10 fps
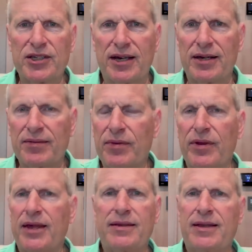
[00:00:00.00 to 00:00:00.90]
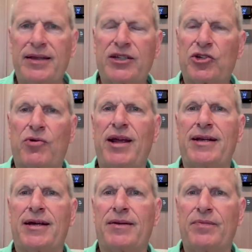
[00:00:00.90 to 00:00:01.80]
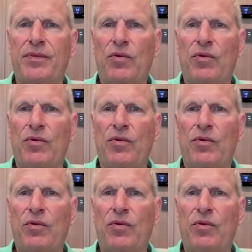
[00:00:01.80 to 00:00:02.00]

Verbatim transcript: Uh, th- that's great. Uh,